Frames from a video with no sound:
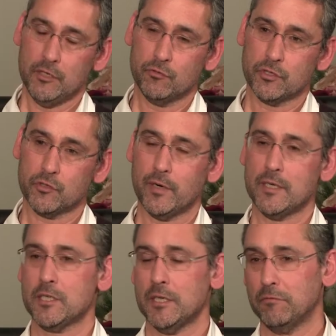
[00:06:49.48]
interest
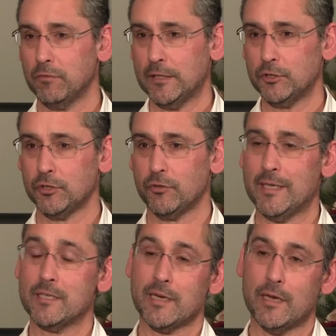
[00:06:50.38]
rates, inflation
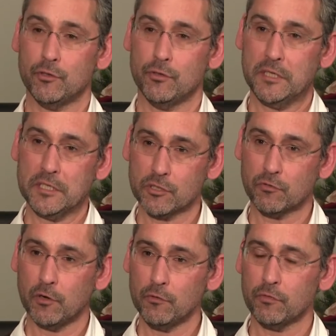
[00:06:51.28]
rates, and earnings
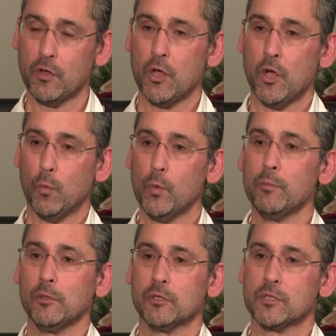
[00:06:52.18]
growth, we
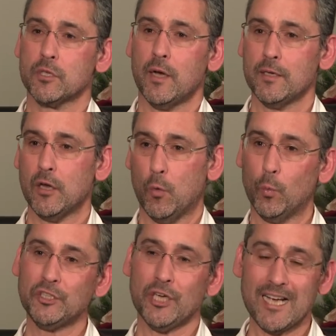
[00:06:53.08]
will decide
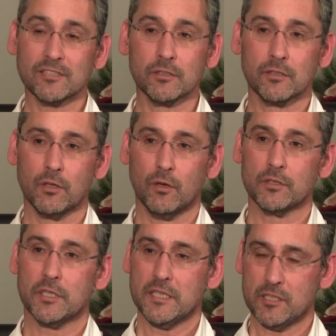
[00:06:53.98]
which asset
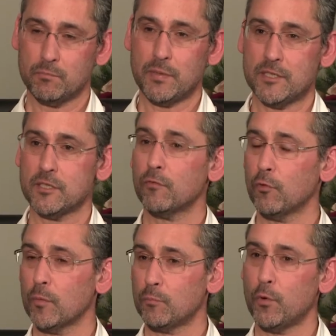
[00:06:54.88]
class is best
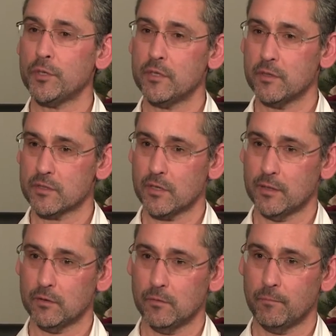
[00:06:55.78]
for the point in the
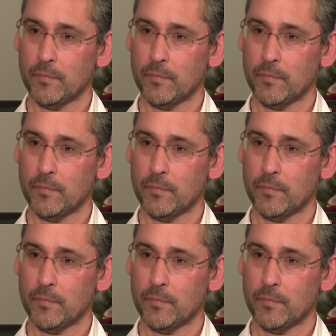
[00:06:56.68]
cycle.